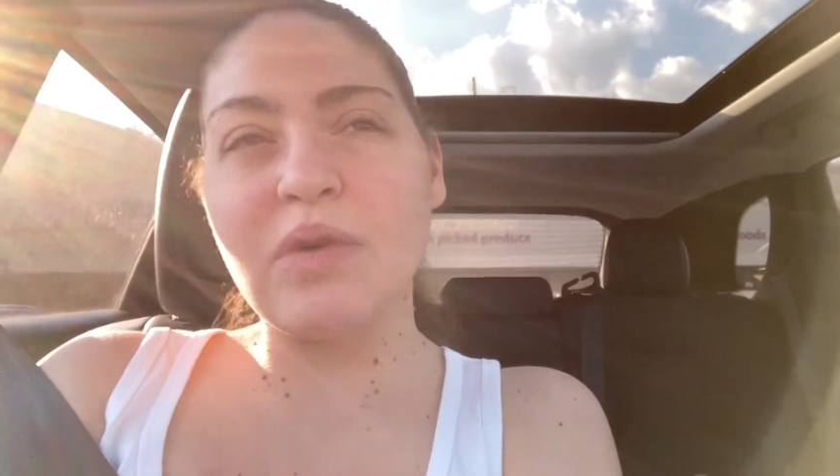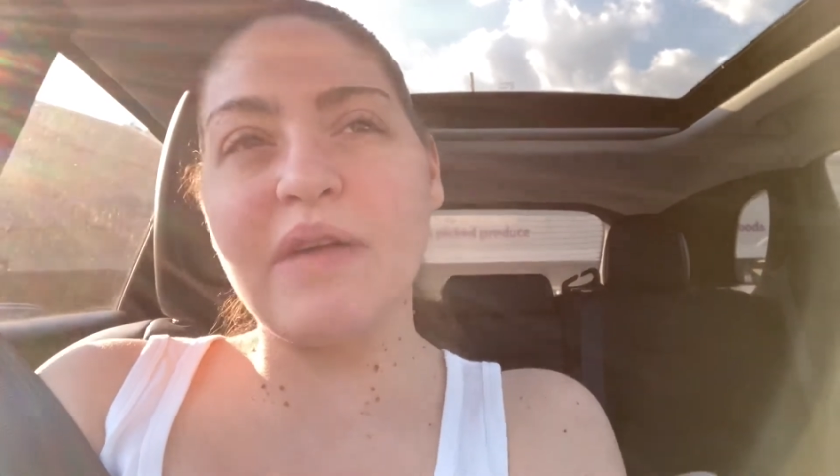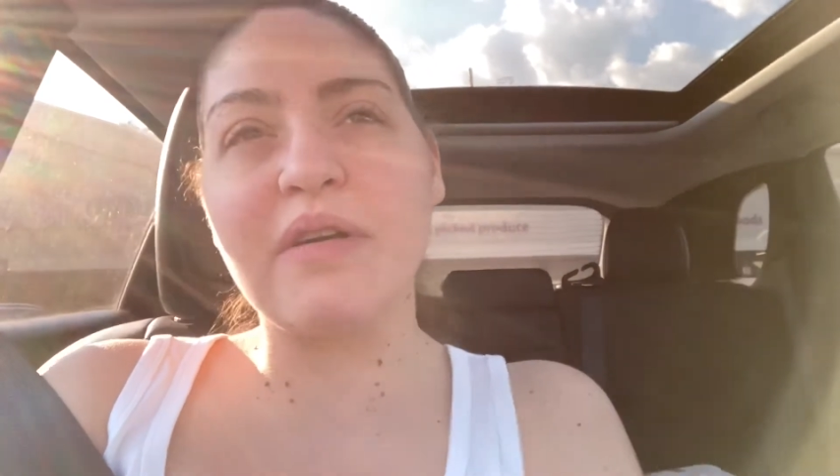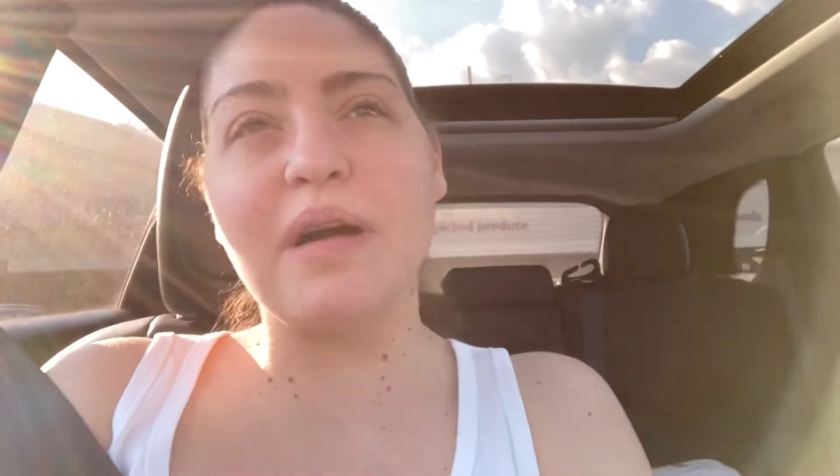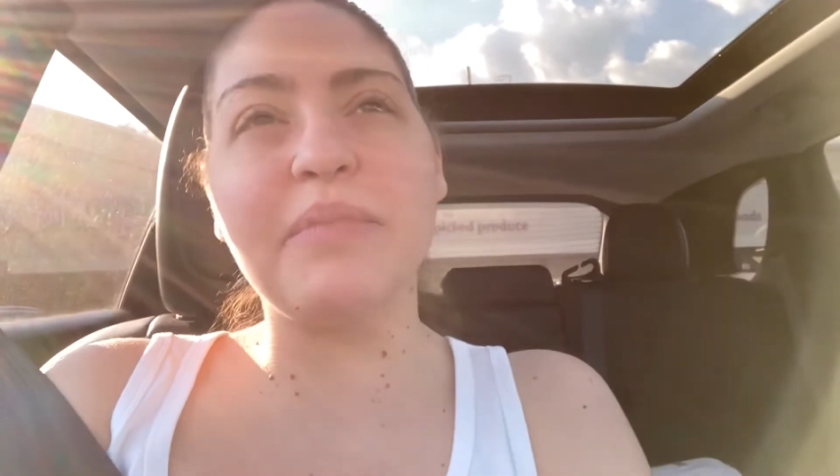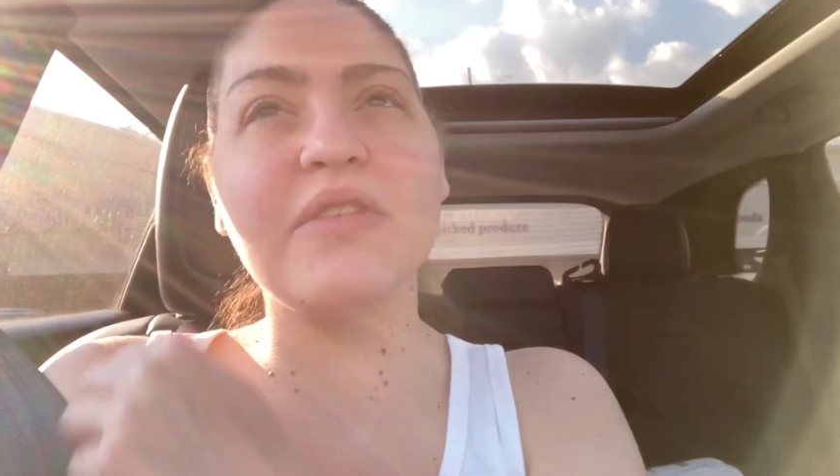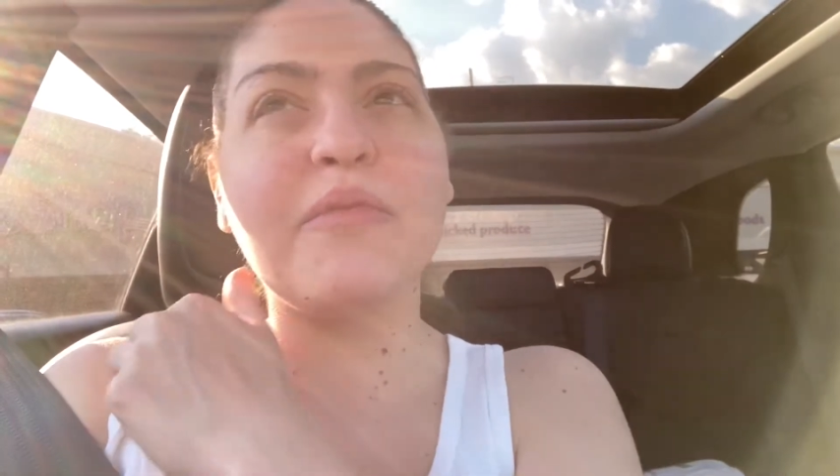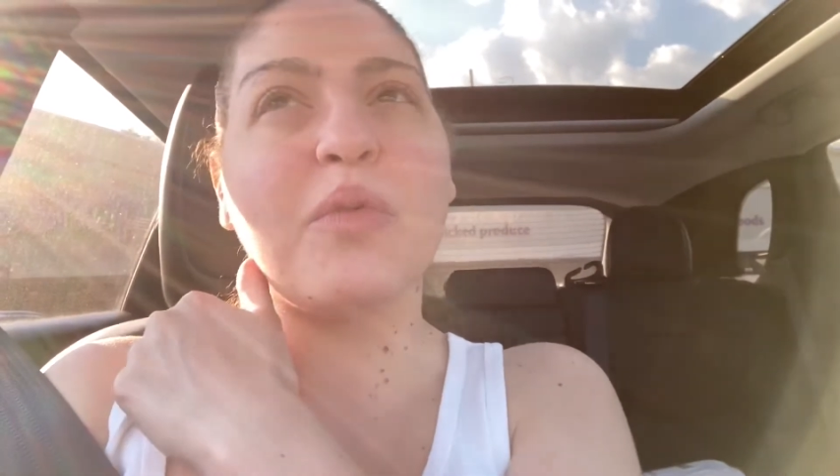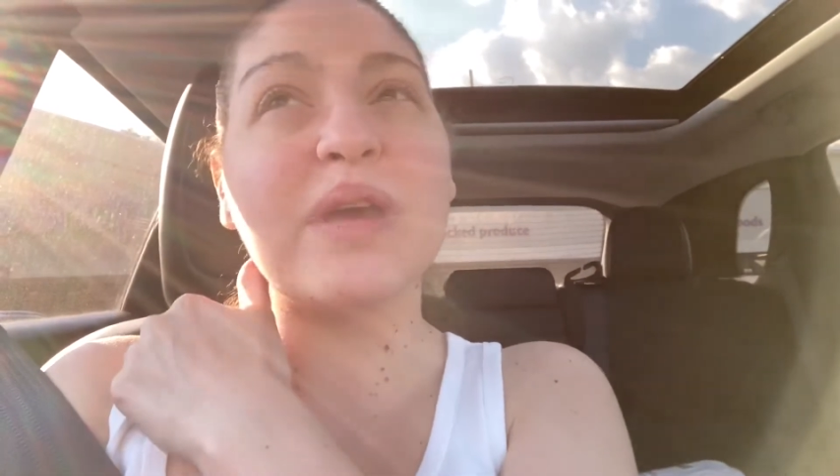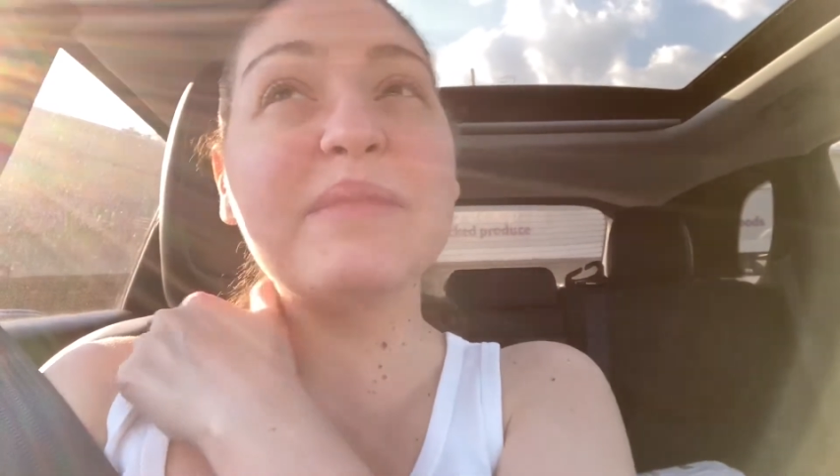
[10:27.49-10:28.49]
We have a couple of
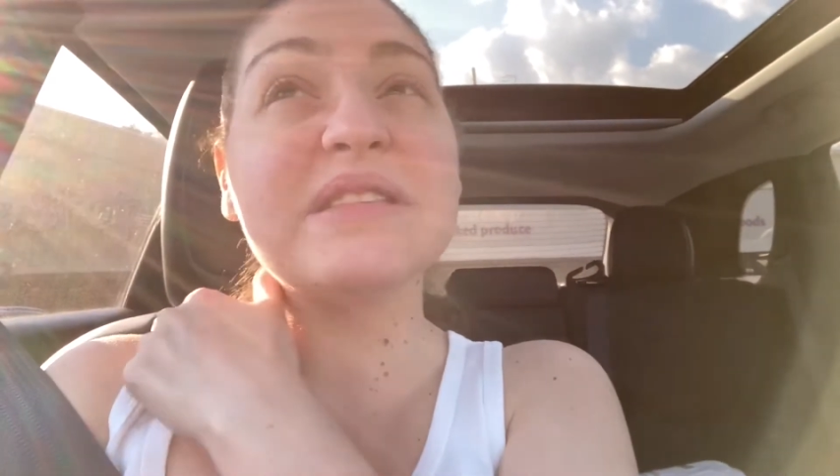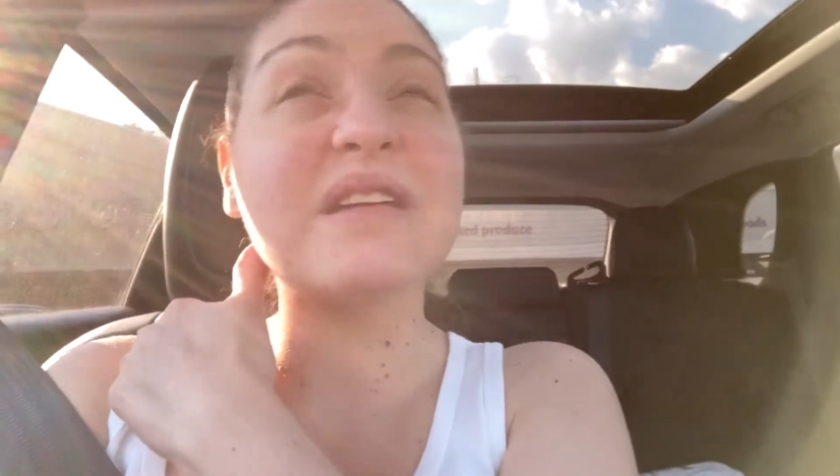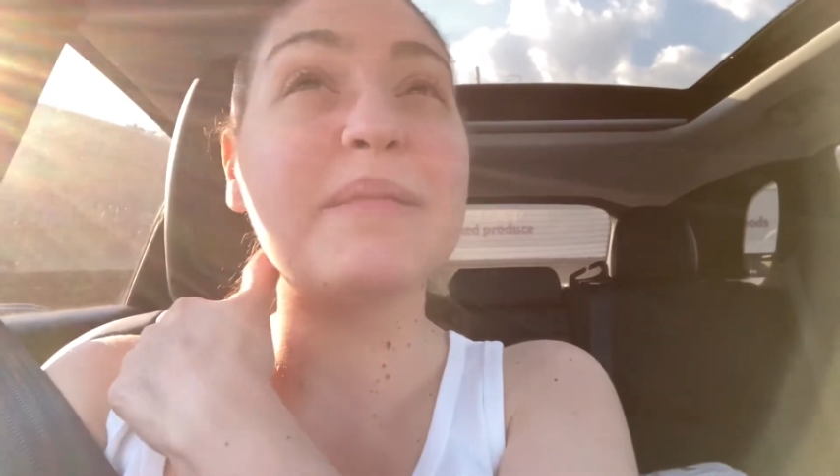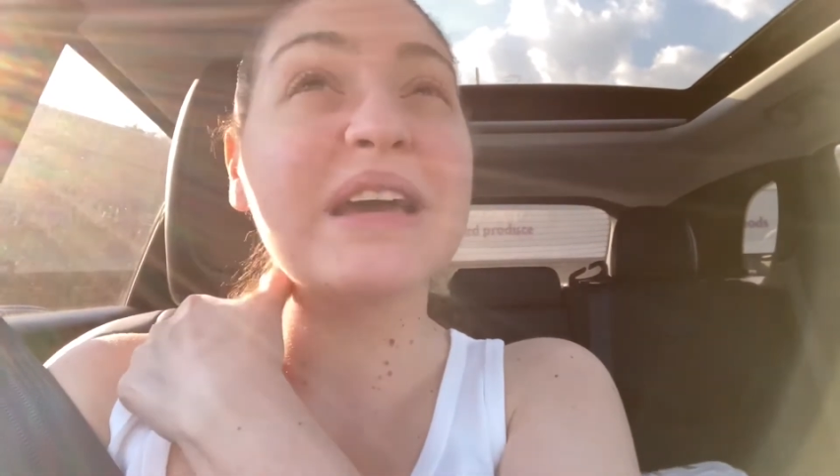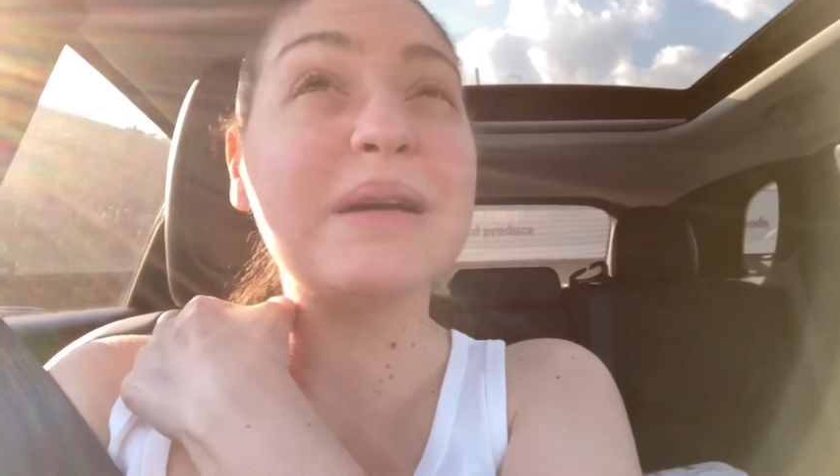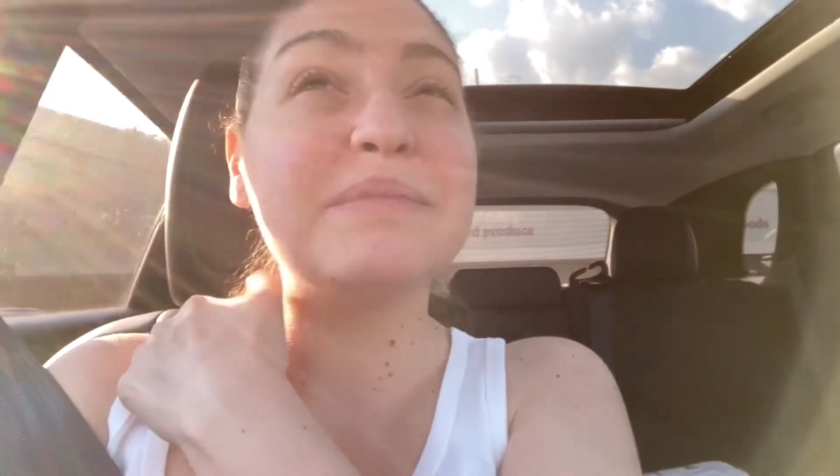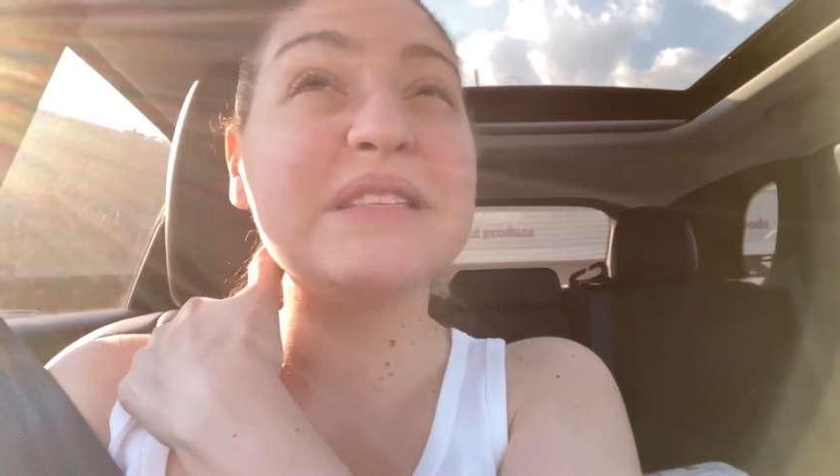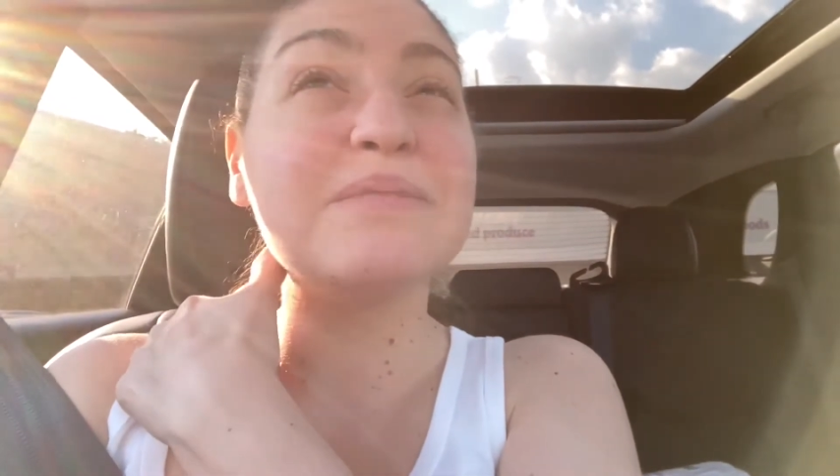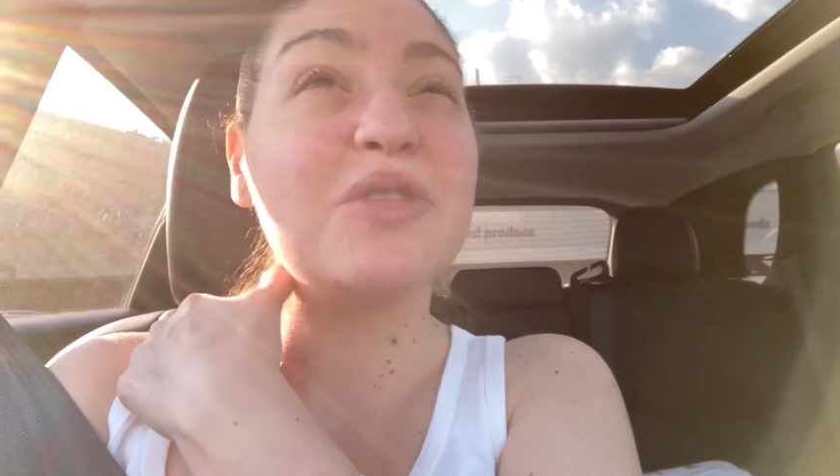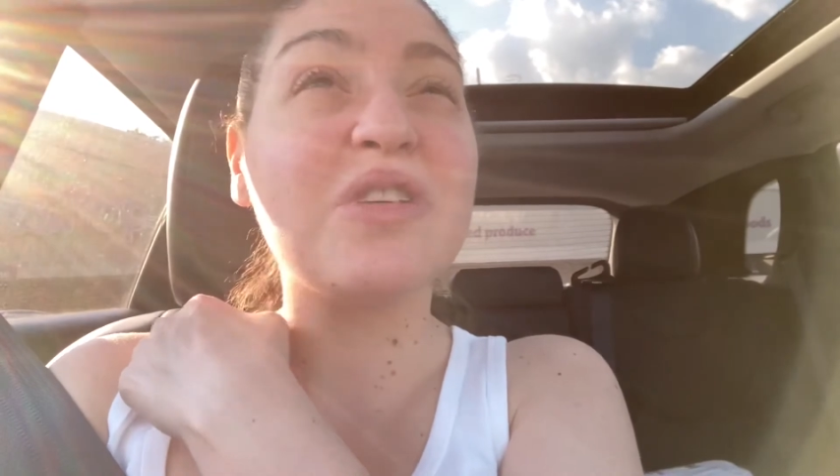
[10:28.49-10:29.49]
appointments coming up
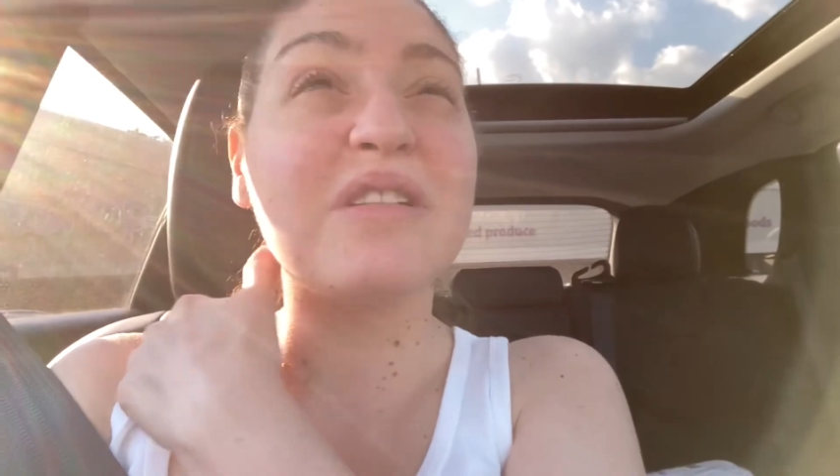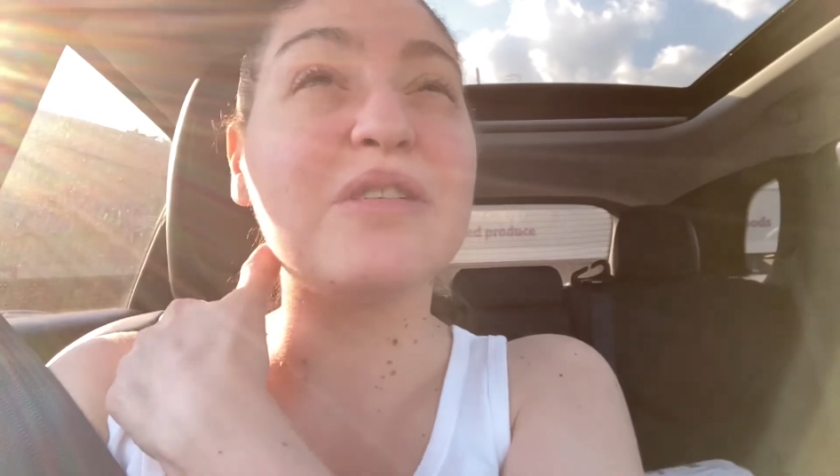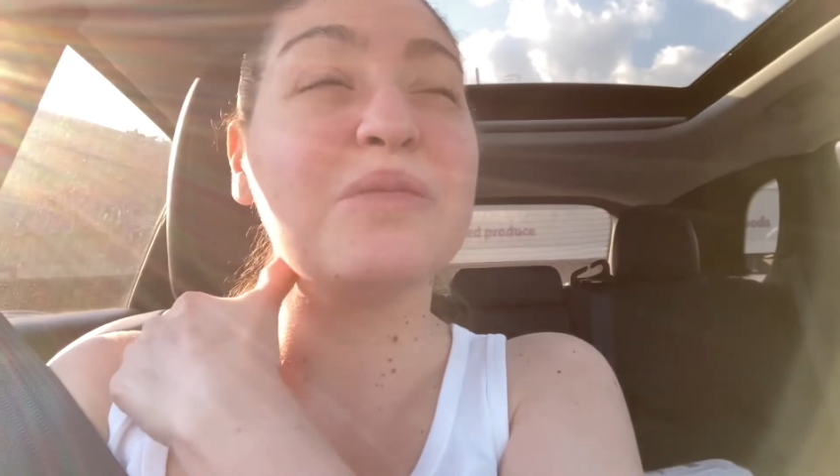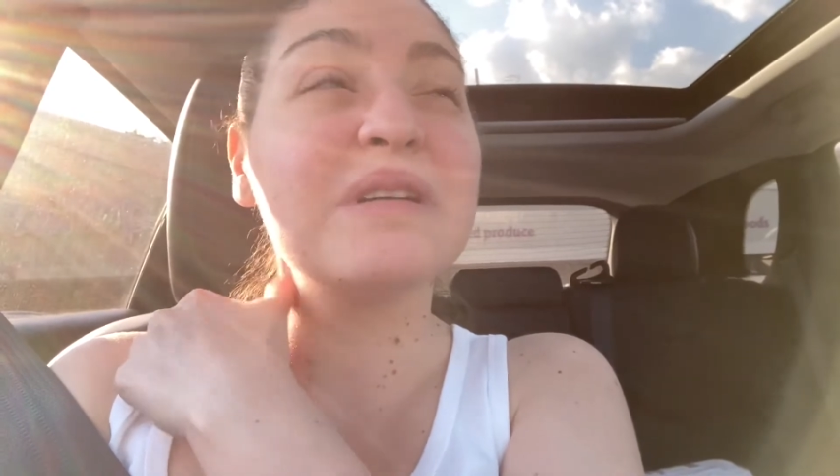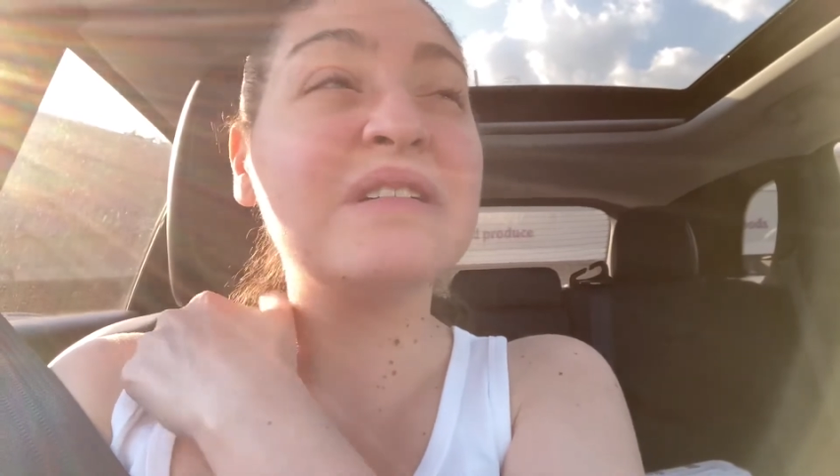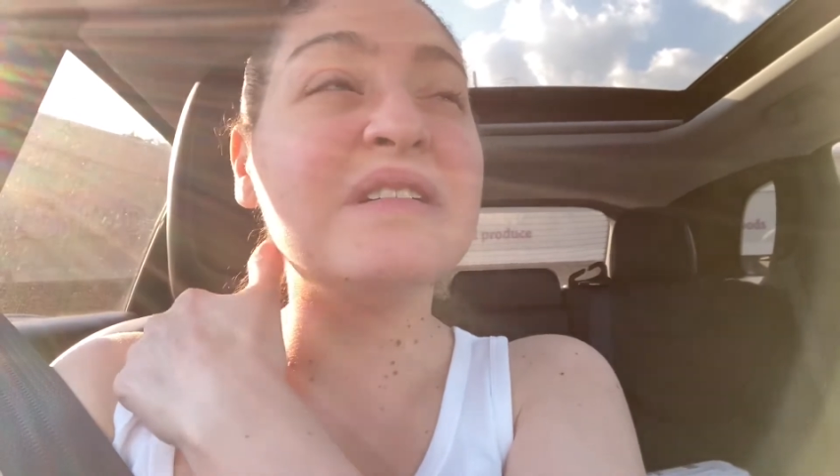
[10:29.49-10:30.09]
tomorrow